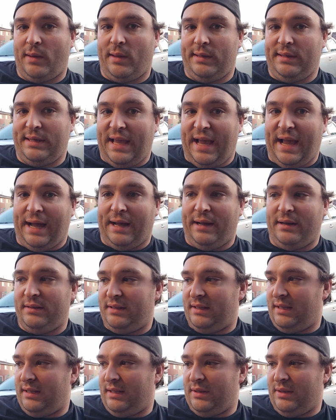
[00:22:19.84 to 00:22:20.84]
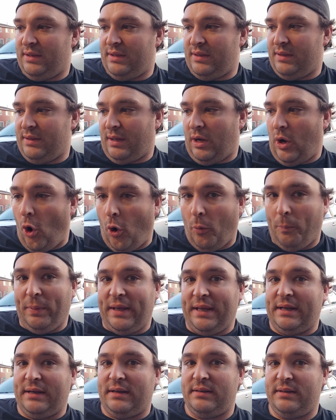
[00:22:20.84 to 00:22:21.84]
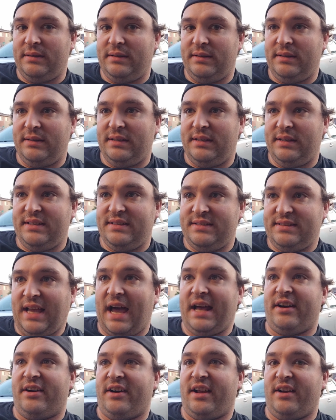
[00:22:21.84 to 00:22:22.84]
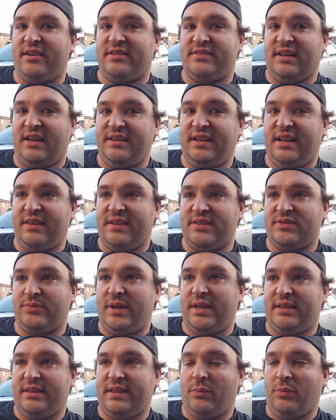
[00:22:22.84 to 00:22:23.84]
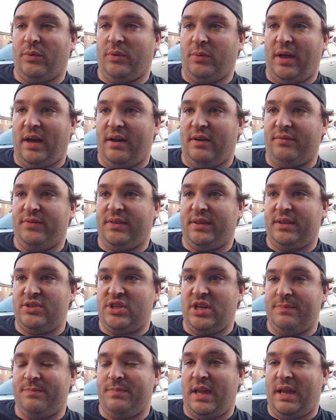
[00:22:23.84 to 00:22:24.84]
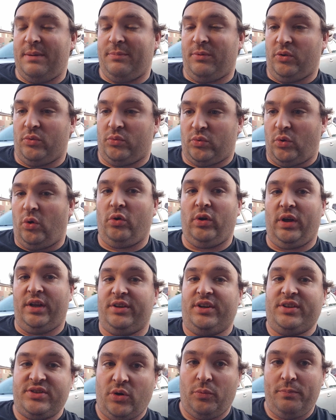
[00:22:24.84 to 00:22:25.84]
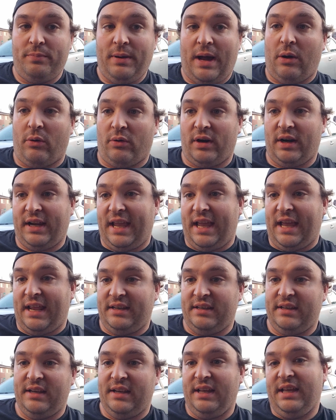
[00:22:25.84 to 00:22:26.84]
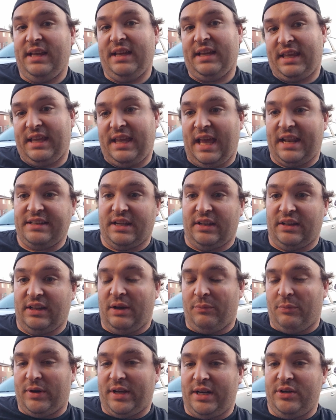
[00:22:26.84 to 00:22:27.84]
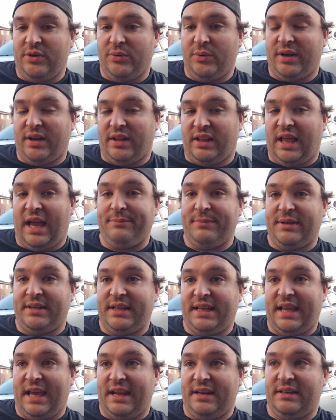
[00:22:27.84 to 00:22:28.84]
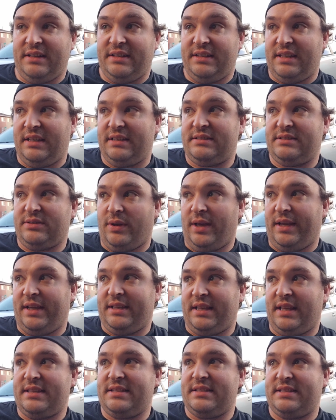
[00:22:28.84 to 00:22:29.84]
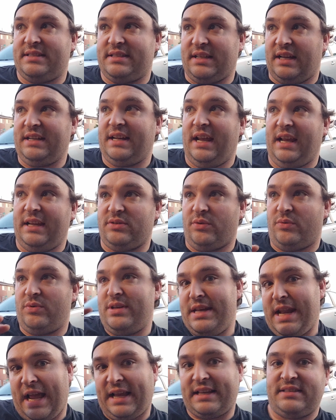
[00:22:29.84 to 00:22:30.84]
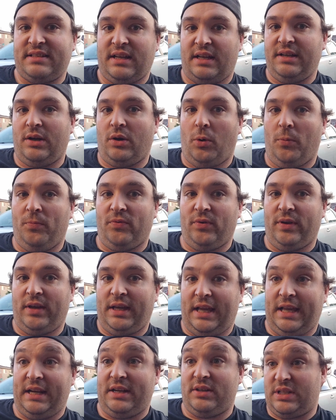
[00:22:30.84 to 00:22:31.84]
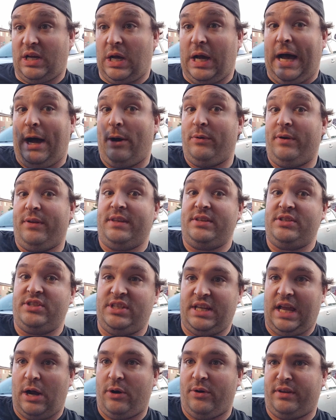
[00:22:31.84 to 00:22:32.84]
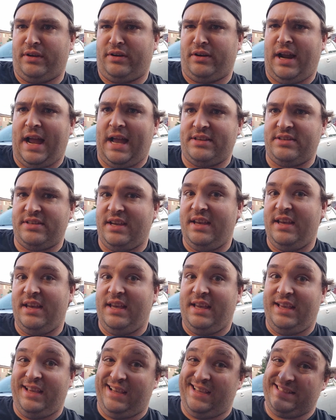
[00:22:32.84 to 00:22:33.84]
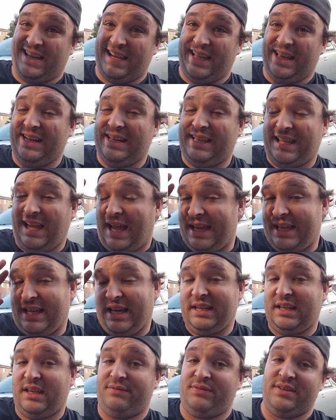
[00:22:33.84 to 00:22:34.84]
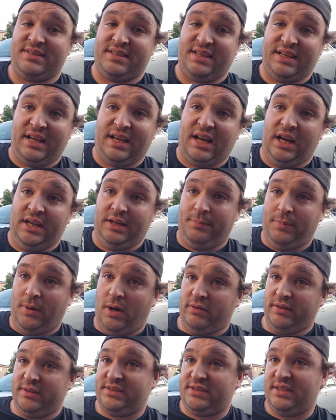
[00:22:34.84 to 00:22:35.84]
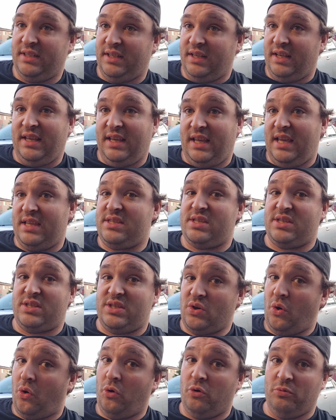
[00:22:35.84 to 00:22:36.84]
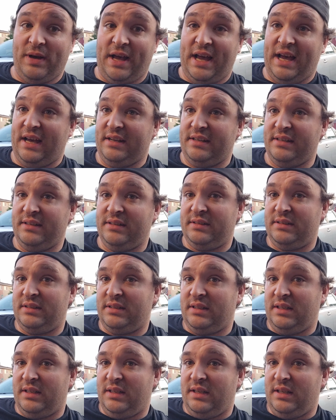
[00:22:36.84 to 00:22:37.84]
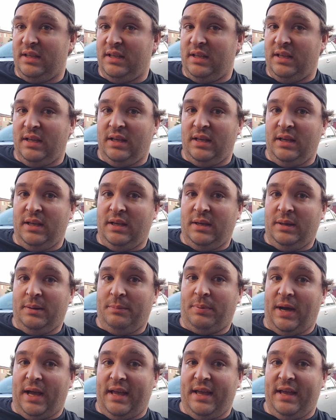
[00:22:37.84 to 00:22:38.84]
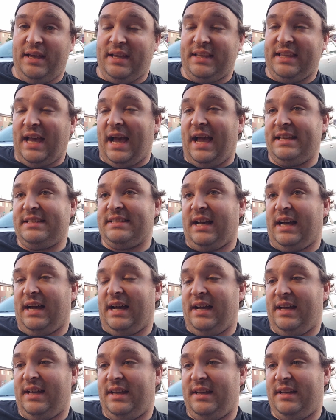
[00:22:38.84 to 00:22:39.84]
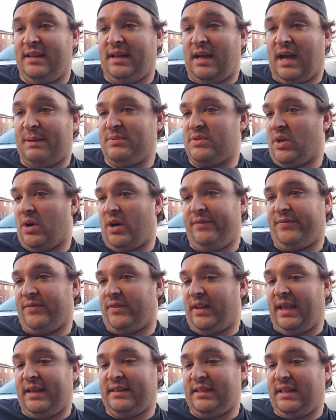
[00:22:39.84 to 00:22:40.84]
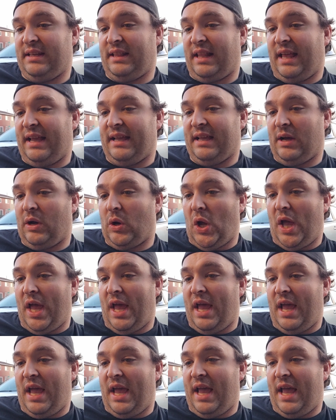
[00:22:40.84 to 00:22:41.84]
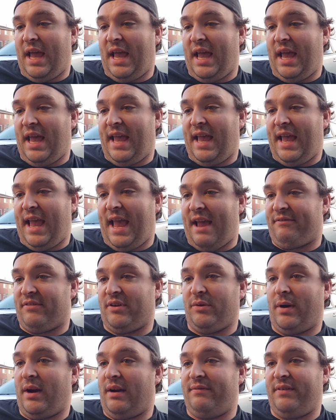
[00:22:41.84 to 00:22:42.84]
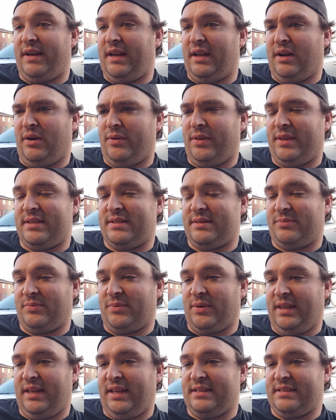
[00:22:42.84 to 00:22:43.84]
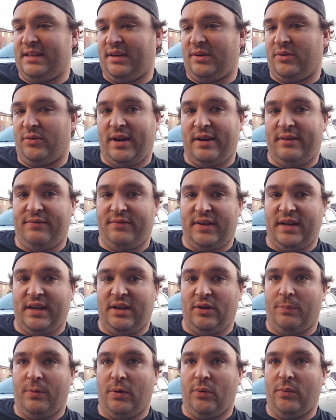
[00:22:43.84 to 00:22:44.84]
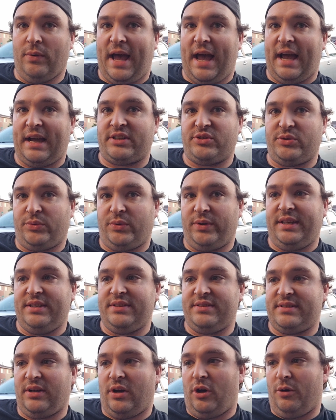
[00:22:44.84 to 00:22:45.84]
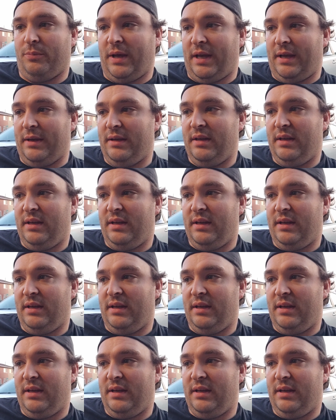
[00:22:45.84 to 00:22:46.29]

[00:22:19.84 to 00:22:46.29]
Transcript: yeah, hoping Saturday or Sunday this week that we'll have the Jeep able to roll under its own power again. We're going to do an alignment again. So like it's Sunday. So next Sunday, hopefully it is out of the garage. Because I gotta give this thing a cut and a polish. It's so bad. But guys, I'm sorry for the everywhere video. This really isn't a great video about actual install, but